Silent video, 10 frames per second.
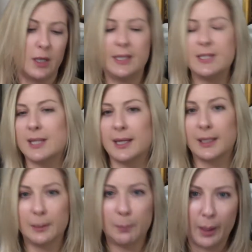He's
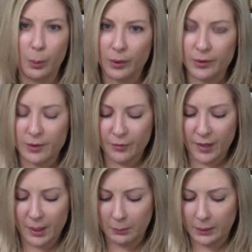taken in by a wealthy
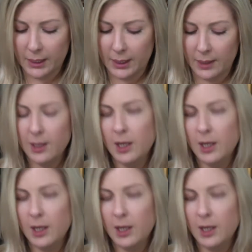family,